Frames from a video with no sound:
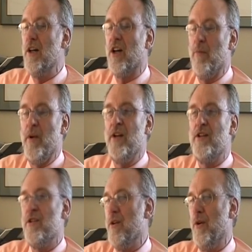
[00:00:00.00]

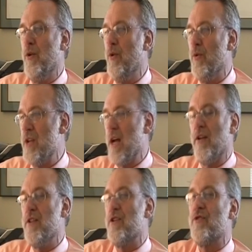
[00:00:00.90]
committed to
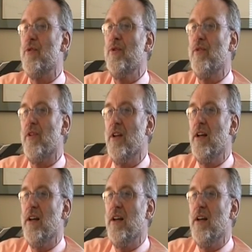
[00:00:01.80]
telling the truth,